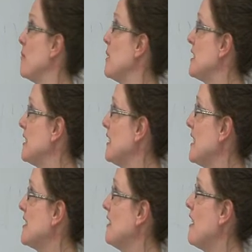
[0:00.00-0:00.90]
and basically
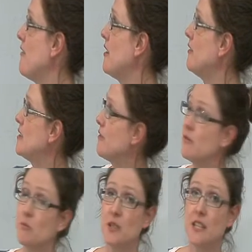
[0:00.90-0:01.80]
it's 11
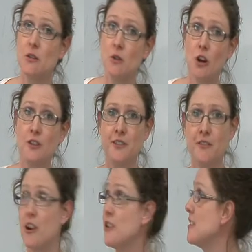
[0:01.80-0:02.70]
different potato
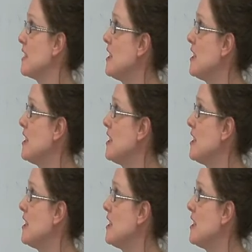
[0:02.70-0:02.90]
cultivars,